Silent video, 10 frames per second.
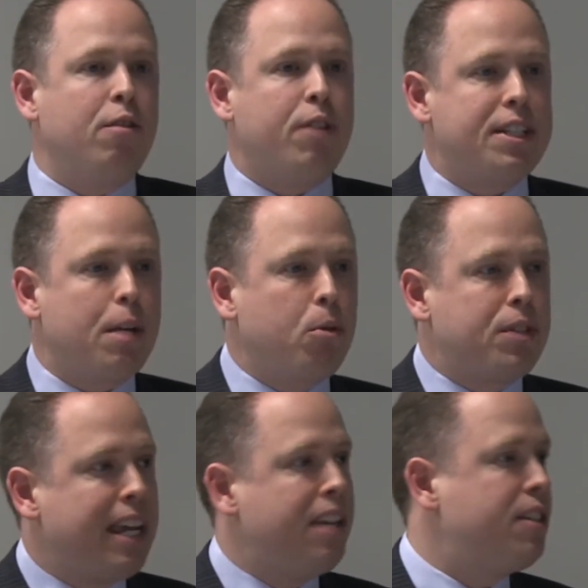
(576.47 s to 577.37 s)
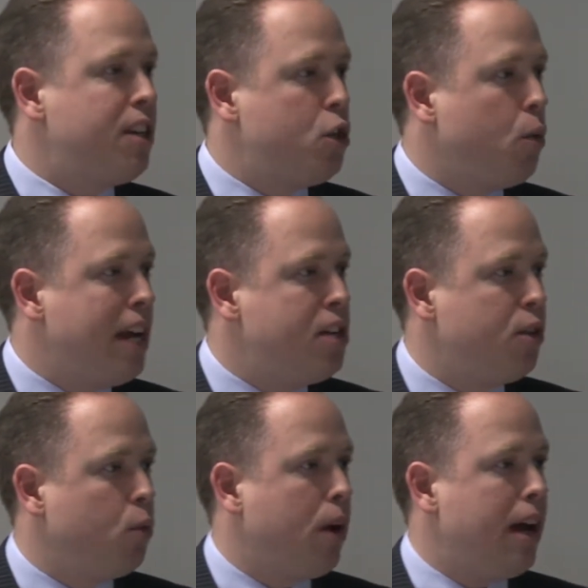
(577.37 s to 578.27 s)
For example, take a
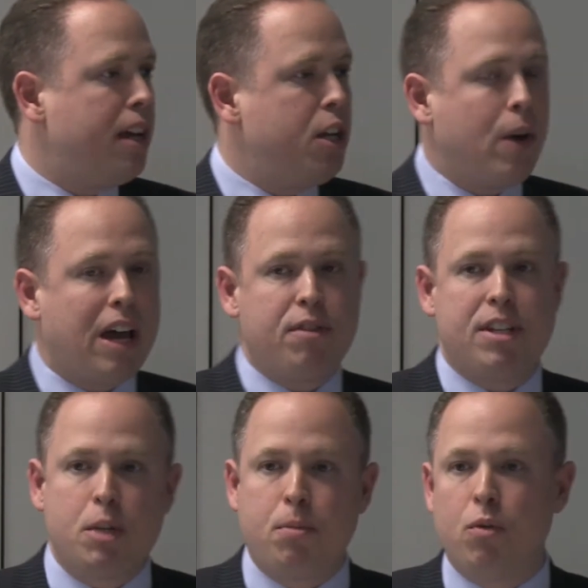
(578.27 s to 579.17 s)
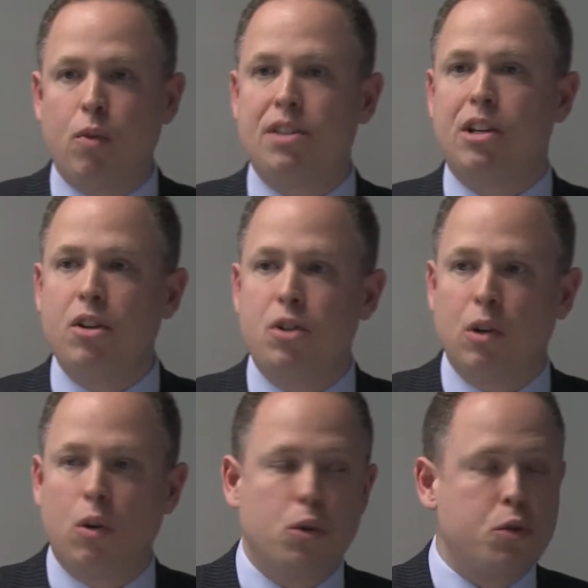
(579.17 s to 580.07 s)
situation where you have a dispute
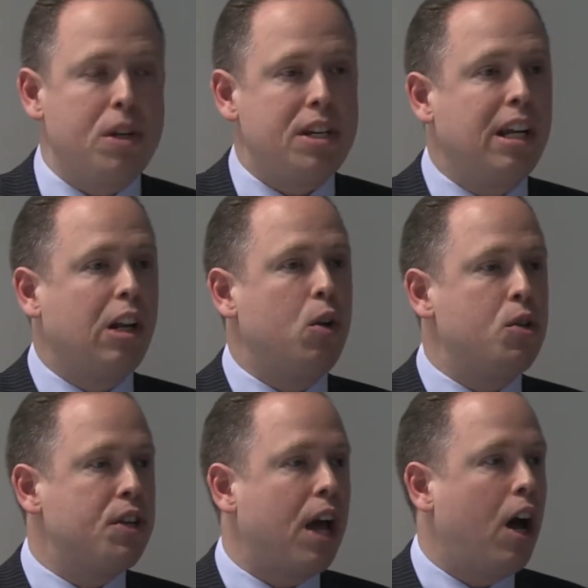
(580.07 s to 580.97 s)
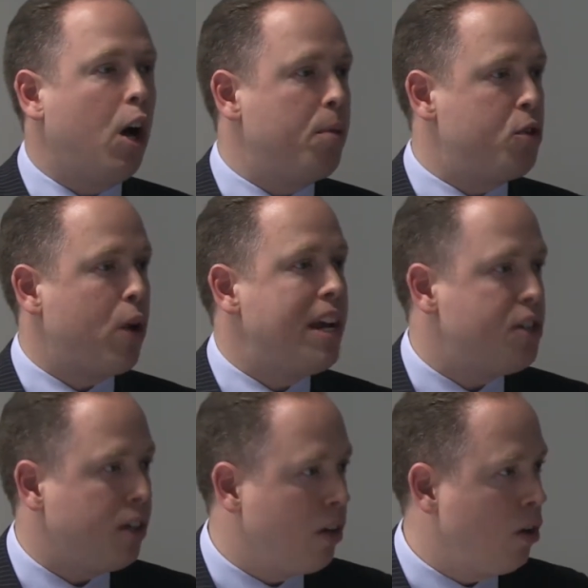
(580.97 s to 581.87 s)
resolution clause which includes an
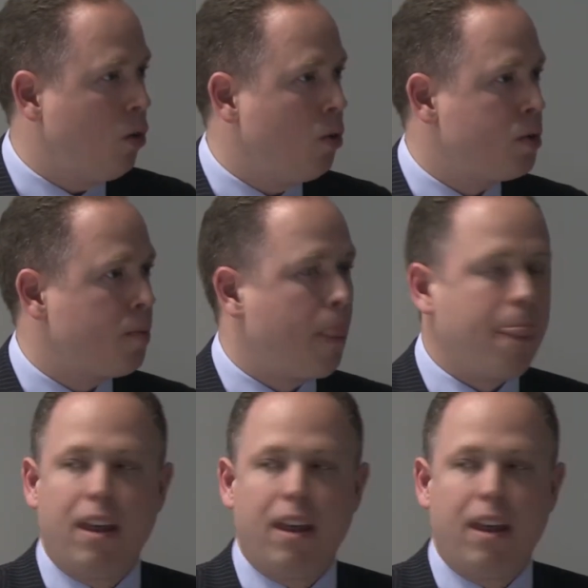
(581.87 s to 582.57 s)
arbitration clause.